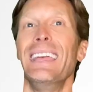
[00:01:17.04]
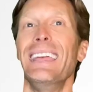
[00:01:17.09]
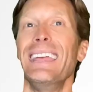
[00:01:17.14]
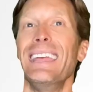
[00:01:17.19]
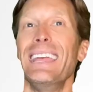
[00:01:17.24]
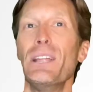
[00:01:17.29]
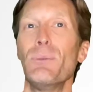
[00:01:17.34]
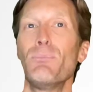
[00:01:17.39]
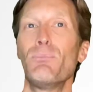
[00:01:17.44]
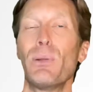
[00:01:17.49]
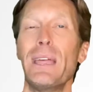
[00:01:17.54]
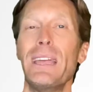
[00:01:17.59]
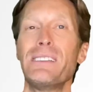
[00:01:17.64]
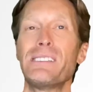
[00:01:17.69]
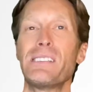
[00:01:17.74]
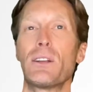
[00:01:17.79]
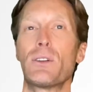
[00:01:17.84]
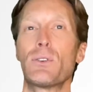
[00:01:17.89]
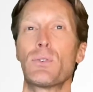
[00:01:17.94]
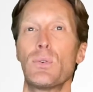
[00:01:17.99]
It
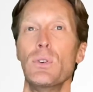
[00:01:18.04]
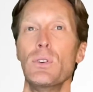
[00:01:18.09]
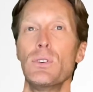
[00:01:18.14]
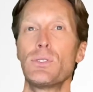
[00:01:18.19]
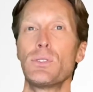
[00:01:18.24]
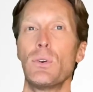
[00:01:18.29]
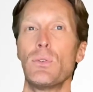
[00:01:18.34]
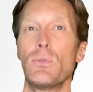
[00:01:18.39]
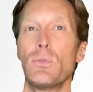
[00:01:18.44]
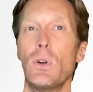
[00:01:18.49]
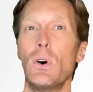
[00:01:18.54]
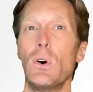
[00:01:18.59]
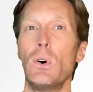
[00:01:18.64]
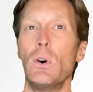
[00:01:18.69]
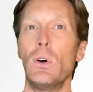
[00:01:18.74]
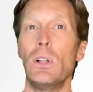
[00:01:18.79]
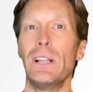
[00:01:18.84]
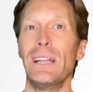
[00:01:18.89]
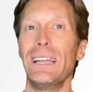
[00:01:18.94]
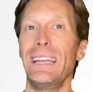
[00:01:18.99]
plays a crucial
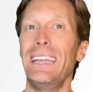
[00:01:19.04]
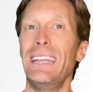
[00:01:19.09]
role